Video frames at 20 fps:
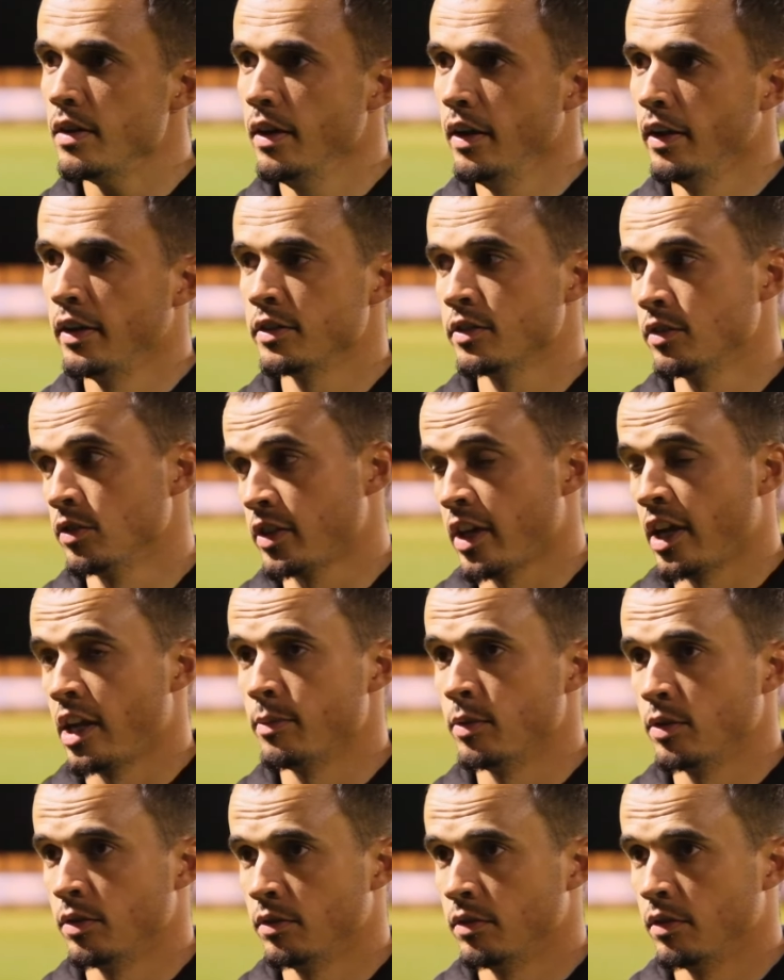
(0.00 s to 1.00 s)
and he's just
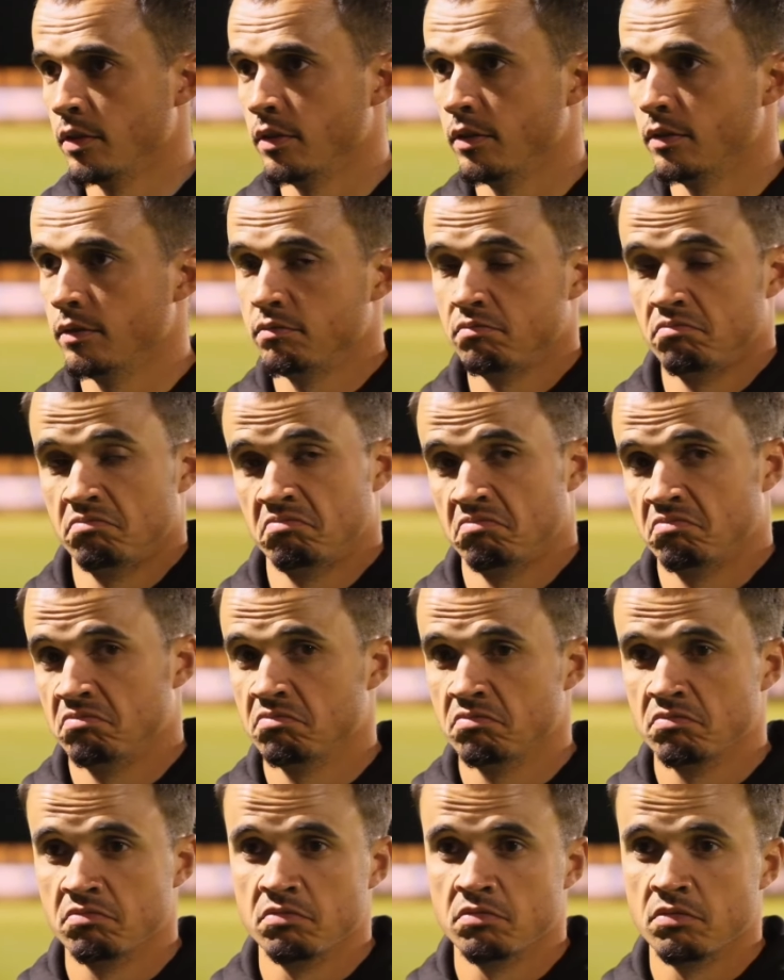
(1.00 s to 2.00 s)
came and
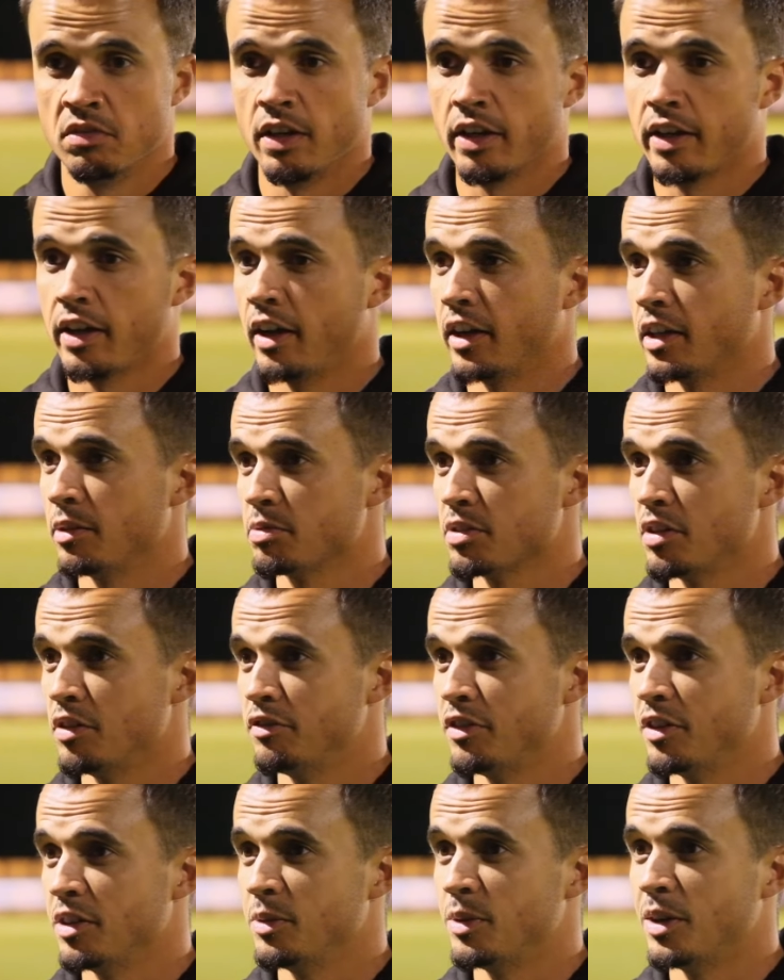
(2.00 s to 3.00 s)
accounted himself
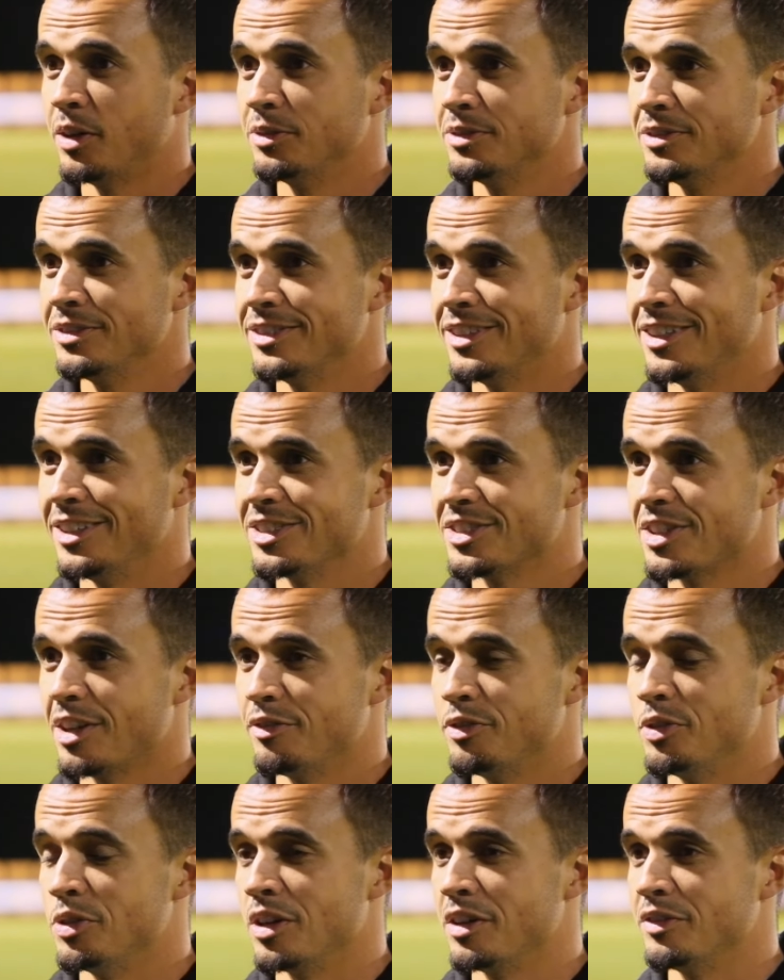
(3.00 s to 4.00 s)
very well at step
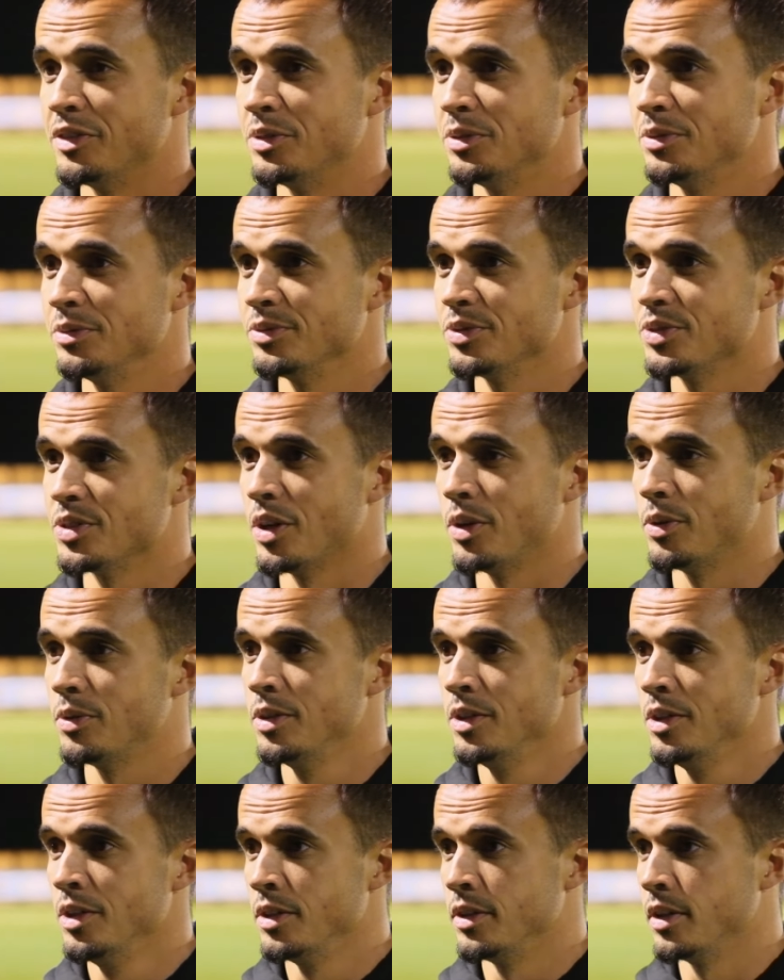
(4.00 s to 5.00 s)
4 level. So
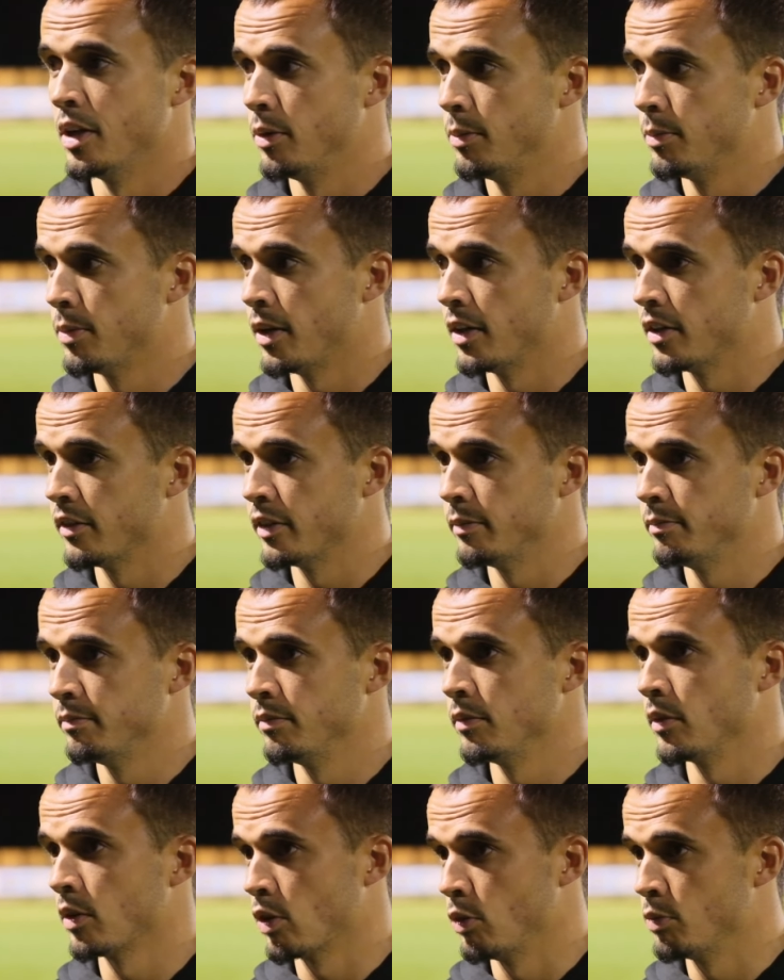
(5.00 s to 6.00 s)
no, proud of him.
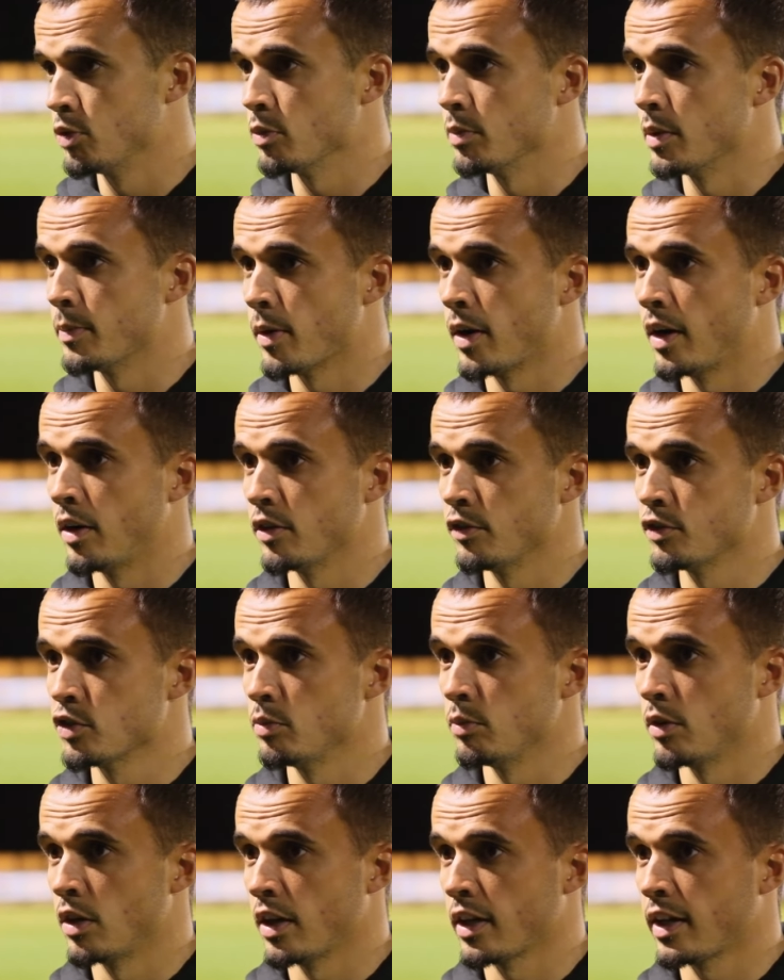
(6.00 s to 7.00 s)
The club should be proud of
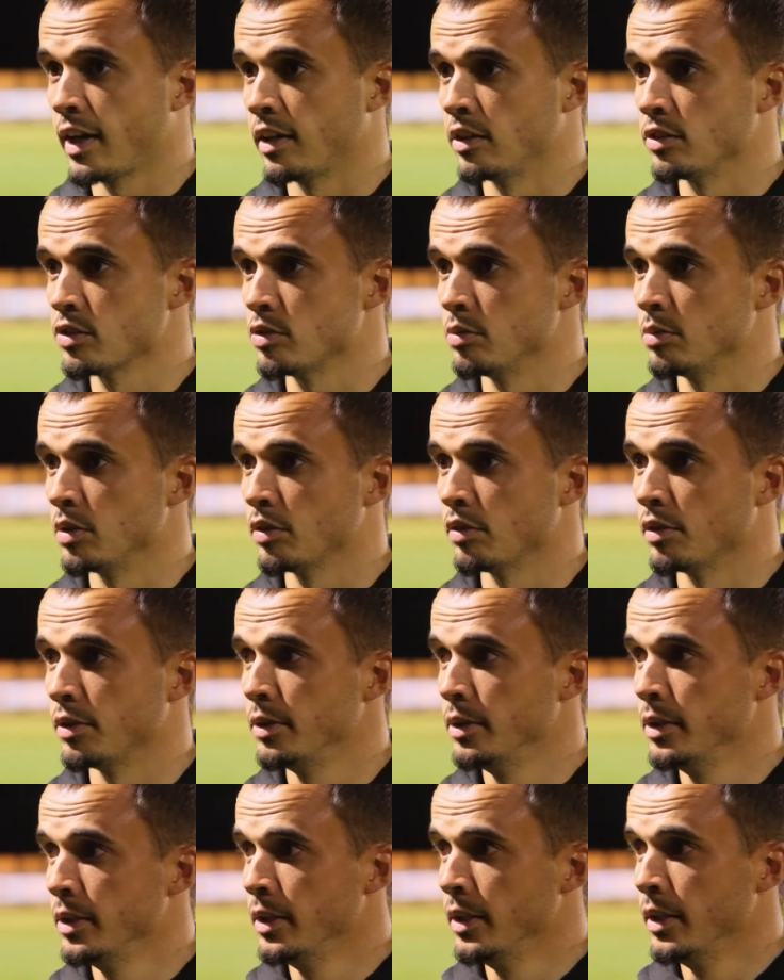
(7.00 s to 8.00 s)
someone like Allens coming through,
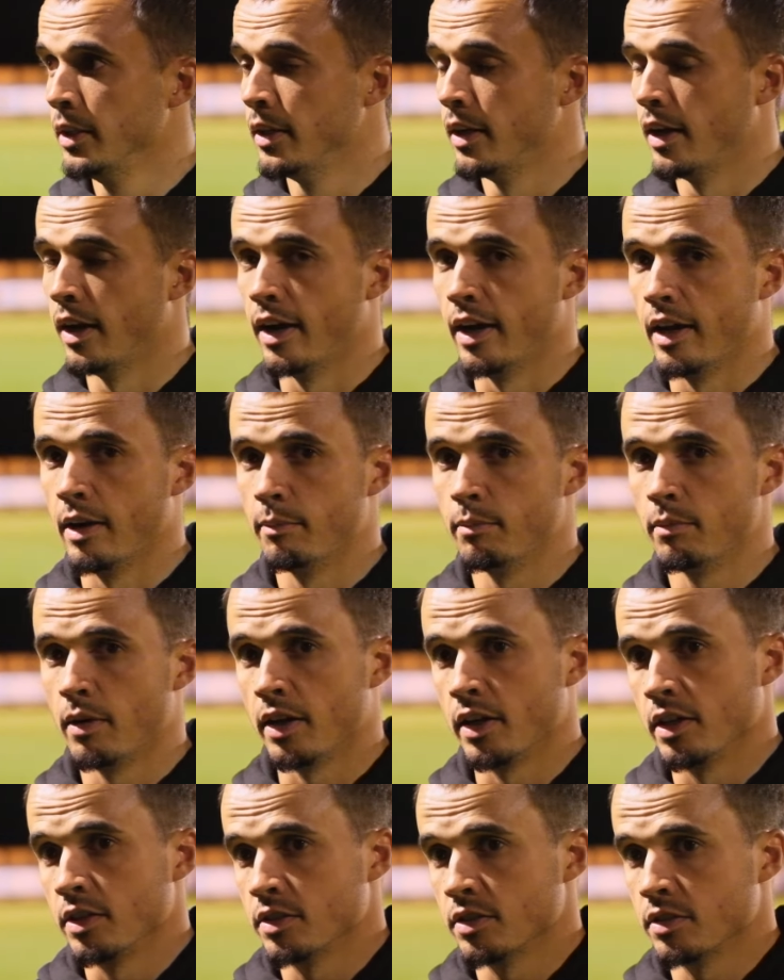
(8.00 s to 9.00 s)

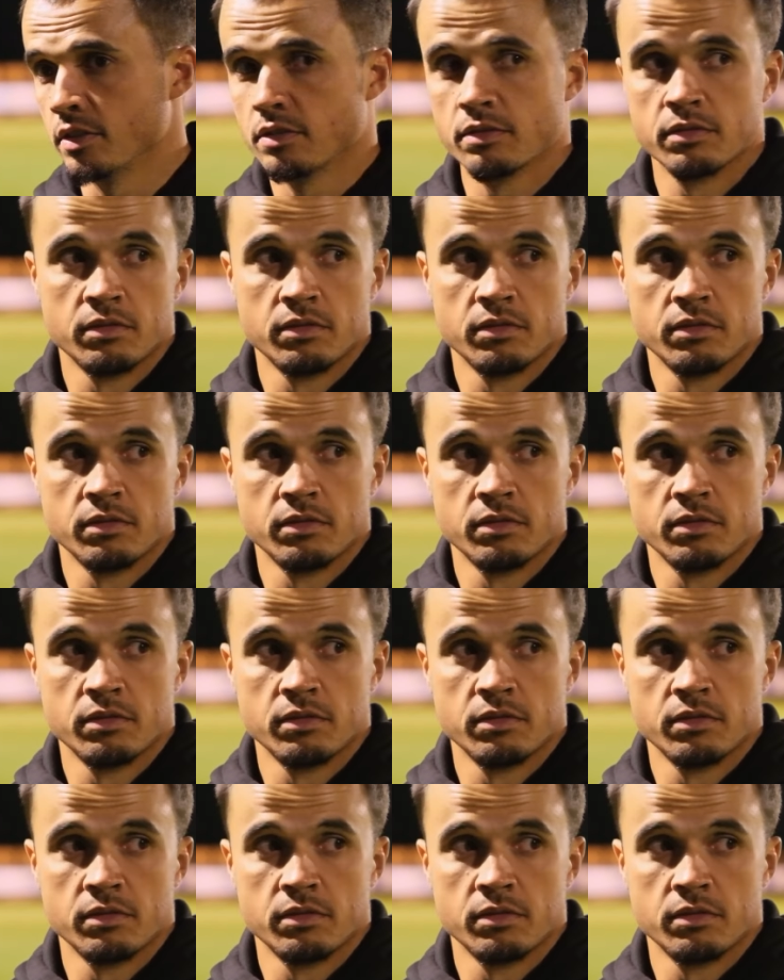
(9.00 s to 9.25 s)
and he's